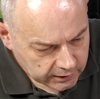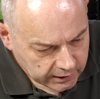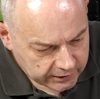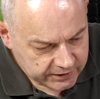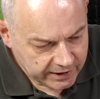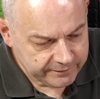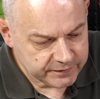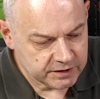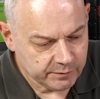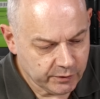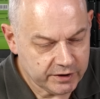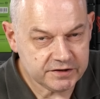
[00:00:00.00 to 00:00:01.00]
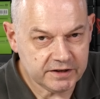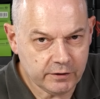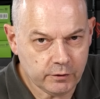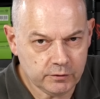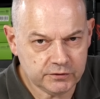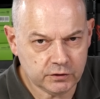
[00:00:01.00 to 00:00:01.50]
and yet for some reason
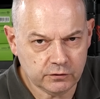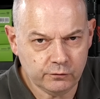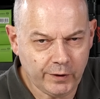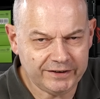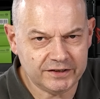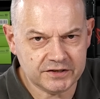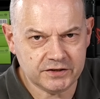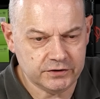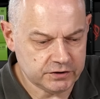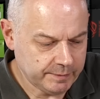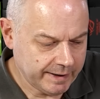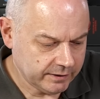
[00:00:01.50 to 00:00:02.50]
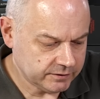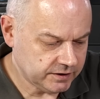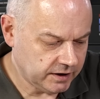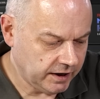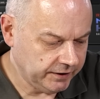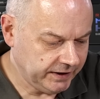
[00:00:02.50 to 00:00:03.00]
they're sort of reticent about
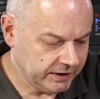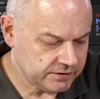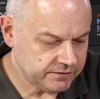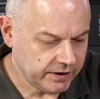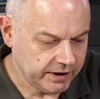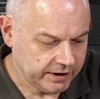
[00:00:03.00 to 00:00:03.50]
identifying